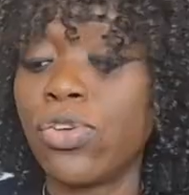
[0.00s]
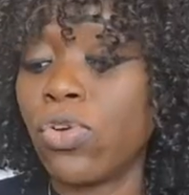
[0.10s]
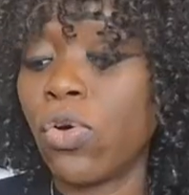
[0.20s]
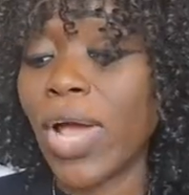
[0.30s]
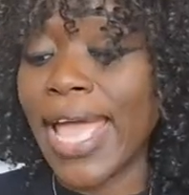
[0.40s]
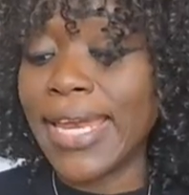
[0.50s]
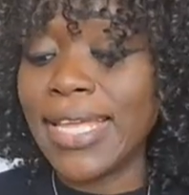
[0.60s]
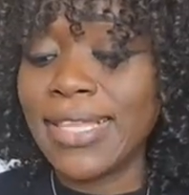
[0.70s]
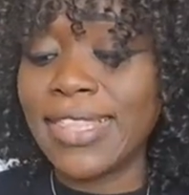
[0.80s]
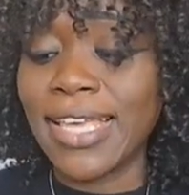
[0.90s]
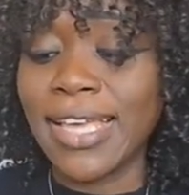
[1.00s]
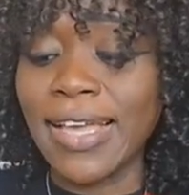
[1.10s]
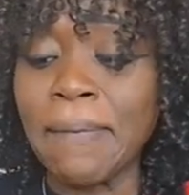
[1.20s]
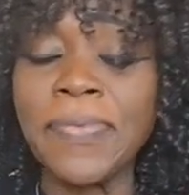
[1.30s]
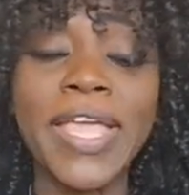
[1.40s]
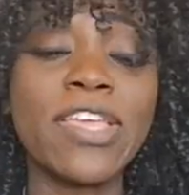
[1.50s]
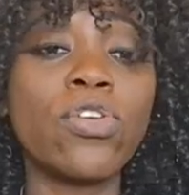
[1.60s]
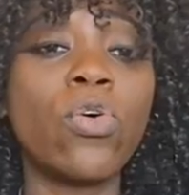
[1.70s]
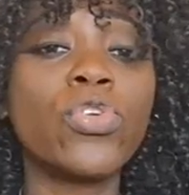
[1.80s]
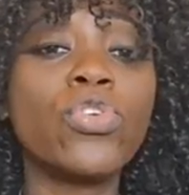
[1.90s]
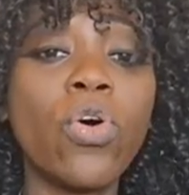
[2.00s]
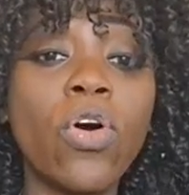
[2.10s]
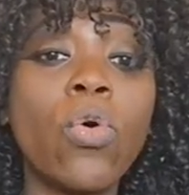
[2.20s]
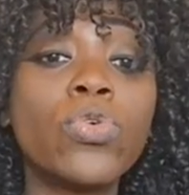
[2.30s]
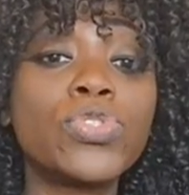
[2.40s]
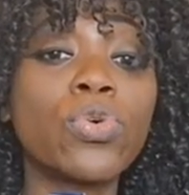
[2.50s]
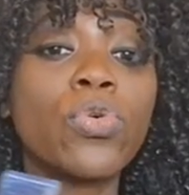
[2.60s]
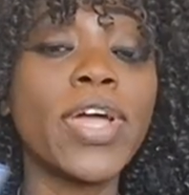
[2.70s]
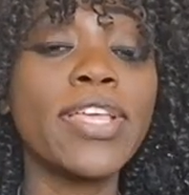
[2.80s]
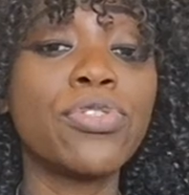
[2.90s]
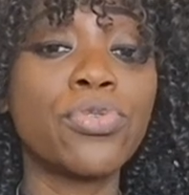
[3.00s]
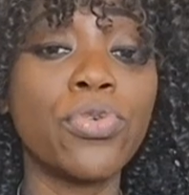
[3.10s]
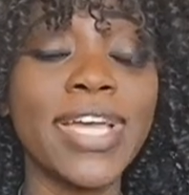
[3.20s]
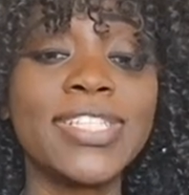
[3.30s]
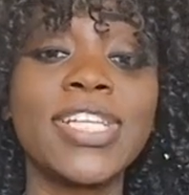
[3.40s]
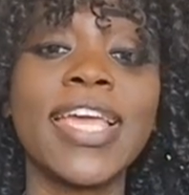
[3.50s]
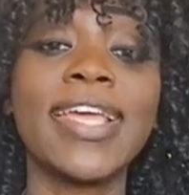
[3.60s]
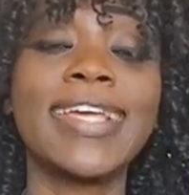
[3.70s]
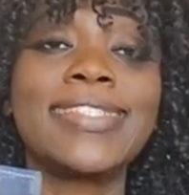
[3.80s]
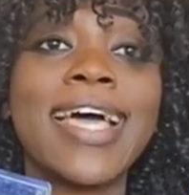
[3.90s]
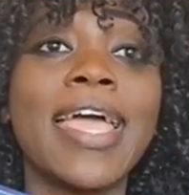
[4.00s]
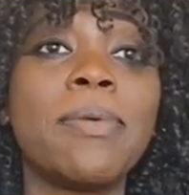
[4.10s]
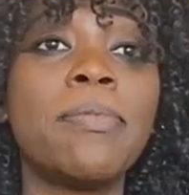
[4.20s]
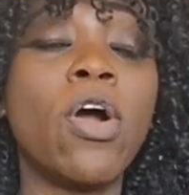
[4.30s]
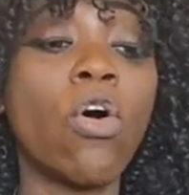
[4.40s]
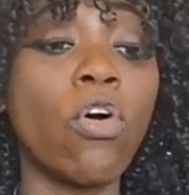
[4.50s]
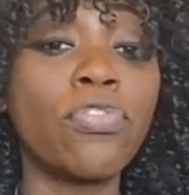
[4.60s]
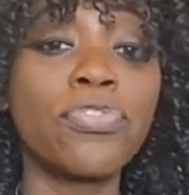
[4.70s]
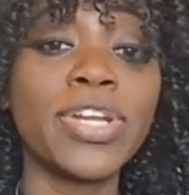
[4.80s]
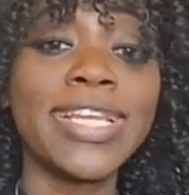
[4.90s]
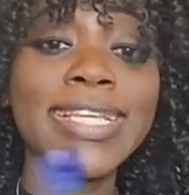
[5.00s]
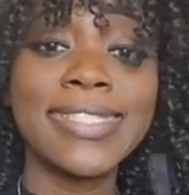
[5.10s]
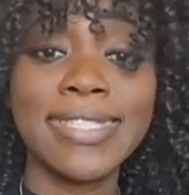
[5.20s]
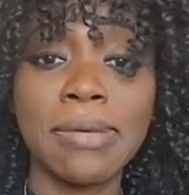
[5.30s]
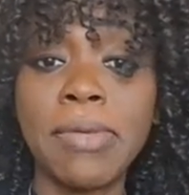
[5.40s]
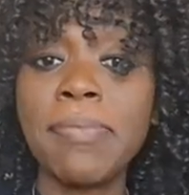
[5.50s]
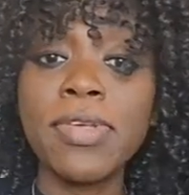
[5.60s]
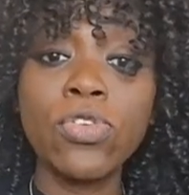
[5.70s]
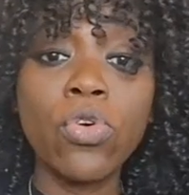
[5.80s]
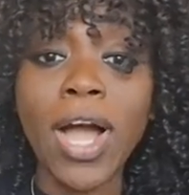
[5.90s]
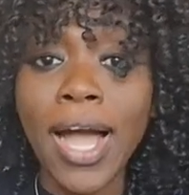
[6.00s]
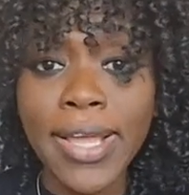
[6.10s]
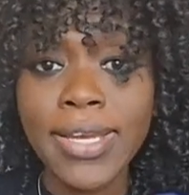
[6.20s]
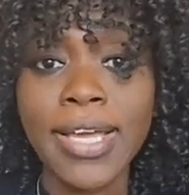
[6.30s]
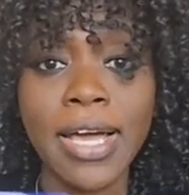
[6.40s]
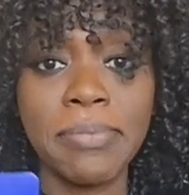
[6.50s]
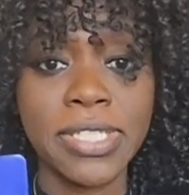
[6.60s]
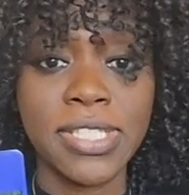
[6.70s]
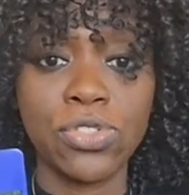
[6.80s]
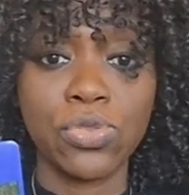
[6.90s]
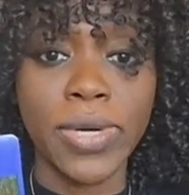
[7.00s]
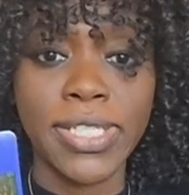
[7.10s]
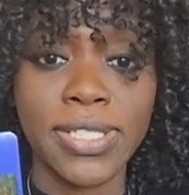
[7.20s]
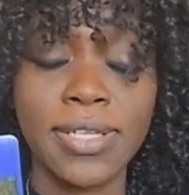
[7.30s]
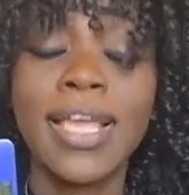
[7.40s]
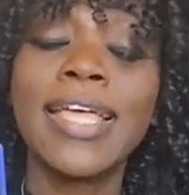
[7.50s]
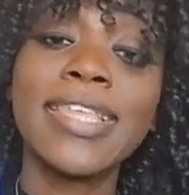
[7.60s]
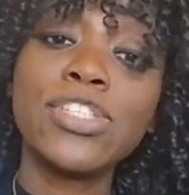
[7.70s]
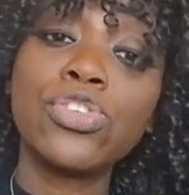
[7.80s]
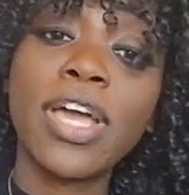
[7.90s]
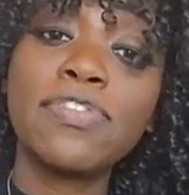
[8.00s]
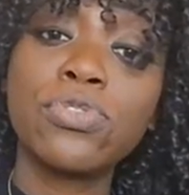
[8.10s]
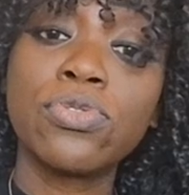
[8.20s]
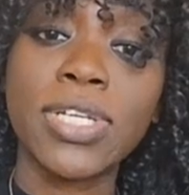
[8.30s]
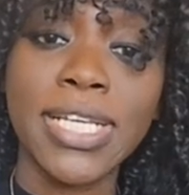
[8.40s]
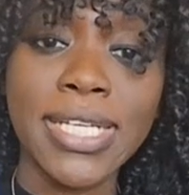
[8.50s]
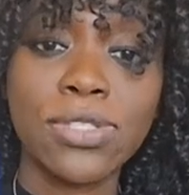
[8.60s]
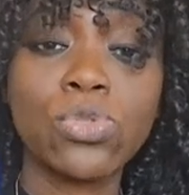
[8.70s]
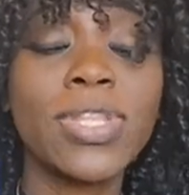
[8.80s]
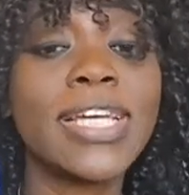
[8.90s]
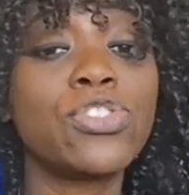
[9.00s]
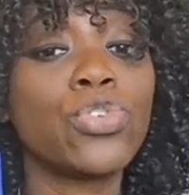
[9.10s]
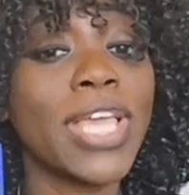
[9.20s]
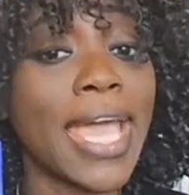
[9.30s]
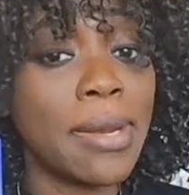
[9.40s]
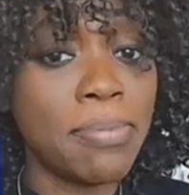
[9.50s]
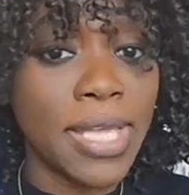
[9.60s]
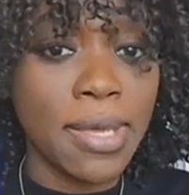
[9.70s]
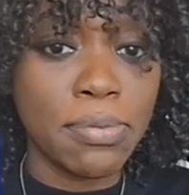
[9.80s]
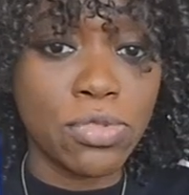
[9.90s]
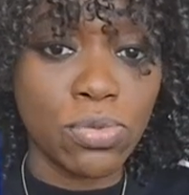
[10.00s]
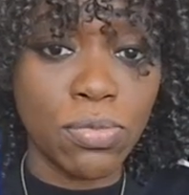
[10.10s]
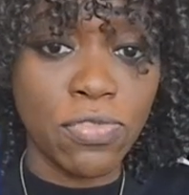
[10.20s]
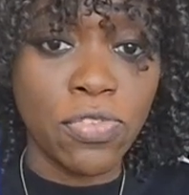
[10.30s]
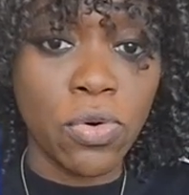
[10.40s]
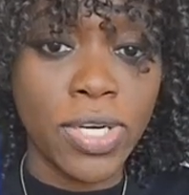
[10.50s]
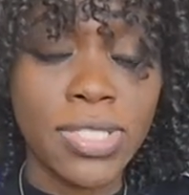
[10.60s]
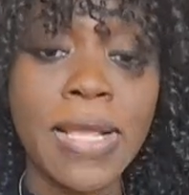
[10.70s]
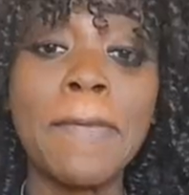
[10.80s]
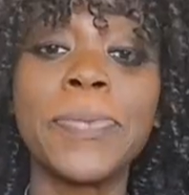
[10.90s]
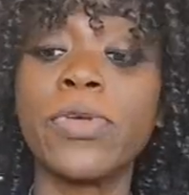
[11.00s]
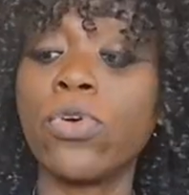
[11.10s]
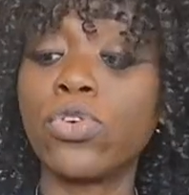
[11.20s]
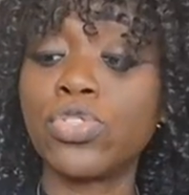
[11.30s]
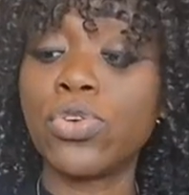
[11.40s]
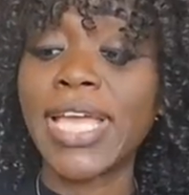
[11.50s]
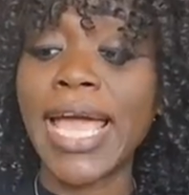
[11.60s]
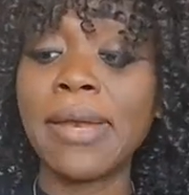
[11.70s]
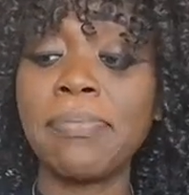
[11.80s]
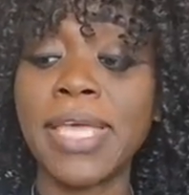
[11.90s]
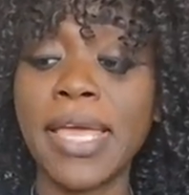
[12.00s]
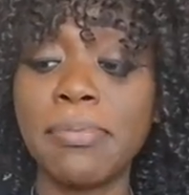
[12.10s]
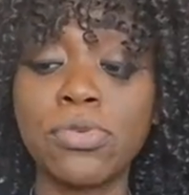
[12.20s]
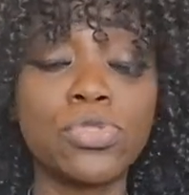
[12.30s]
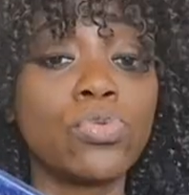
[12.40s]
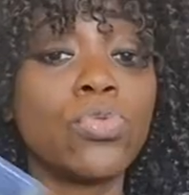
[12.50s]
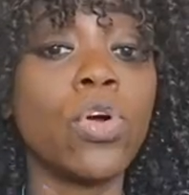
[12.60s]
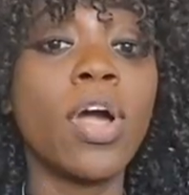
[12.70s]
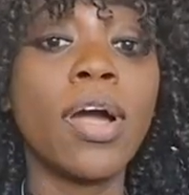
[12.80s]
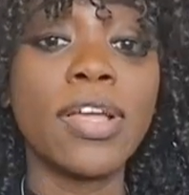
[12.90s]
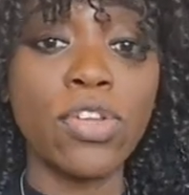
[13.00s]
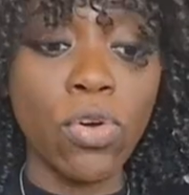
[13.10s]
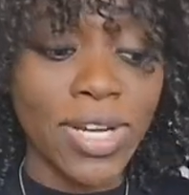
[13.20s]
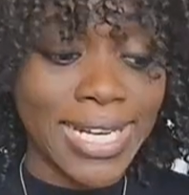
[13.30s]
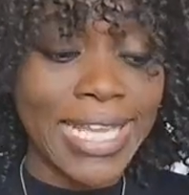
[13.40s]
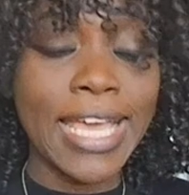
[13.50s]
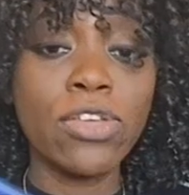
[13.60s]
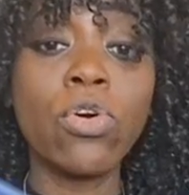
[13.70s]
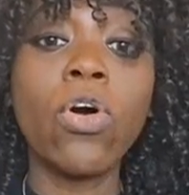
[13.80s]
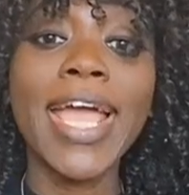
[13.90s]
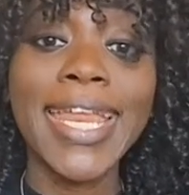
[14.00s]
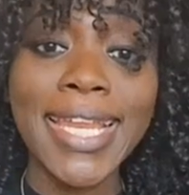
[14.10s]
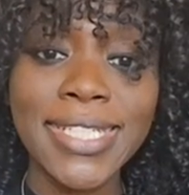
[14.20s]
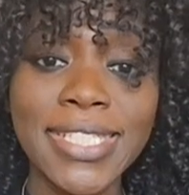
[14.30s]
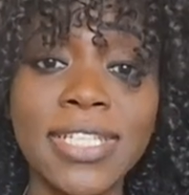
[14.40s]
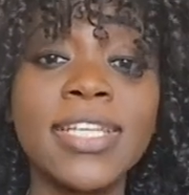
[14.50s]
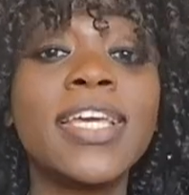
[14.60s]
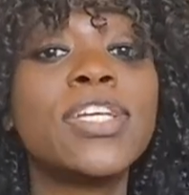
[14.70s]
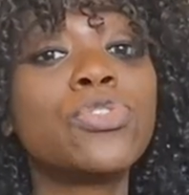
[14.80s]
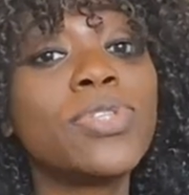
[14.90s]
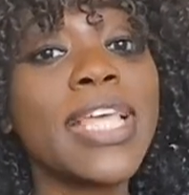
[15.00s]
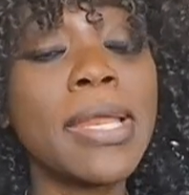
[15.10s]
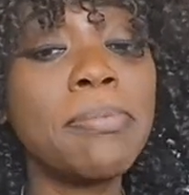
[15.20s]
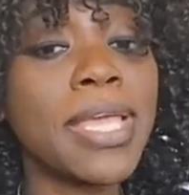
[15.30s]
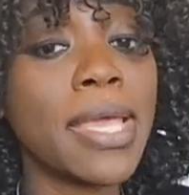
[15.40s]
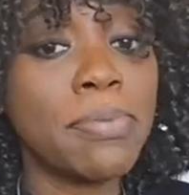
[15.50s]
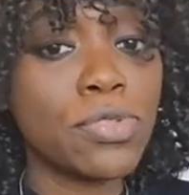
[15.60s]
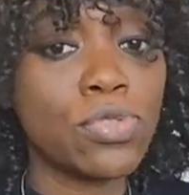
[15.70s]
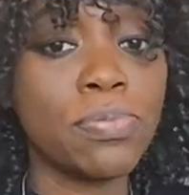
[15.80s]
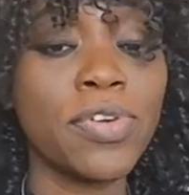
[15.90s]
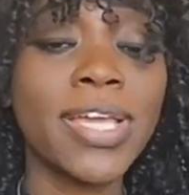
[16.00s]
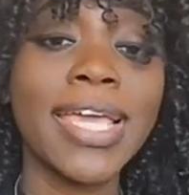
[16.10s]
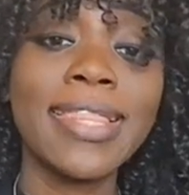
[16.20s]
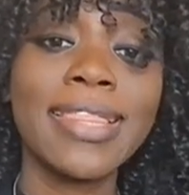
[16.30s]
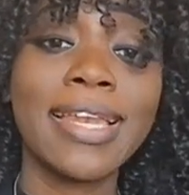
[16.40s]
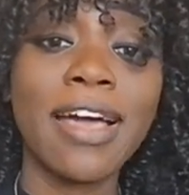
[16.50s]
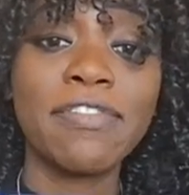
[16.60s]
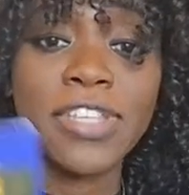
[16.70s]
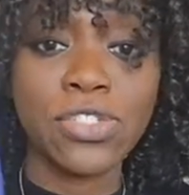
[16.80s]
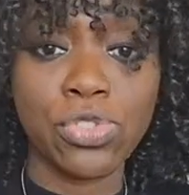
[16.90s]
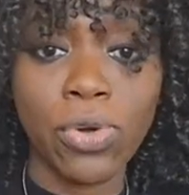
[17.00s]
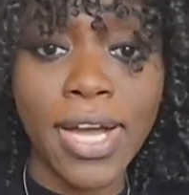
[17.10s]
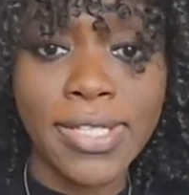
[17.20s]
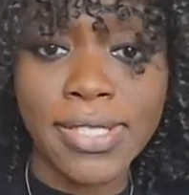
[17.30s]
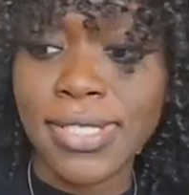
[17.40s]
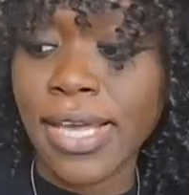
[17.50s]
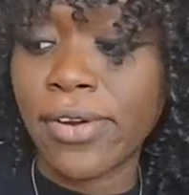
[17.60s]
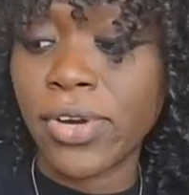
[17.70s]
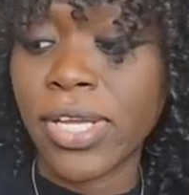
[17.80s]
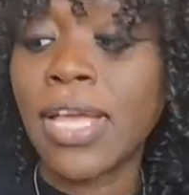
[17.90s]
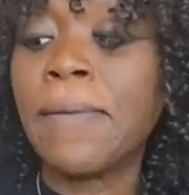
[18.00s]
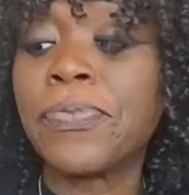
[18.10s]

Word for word: you know anything you know you're also going through a, cha- a time of releasing maybe you are in a karmic situation that you have to release so that you can be able to move forward you know you can be able to you know, clear your energy to then be able to bring in the love that you are desiring.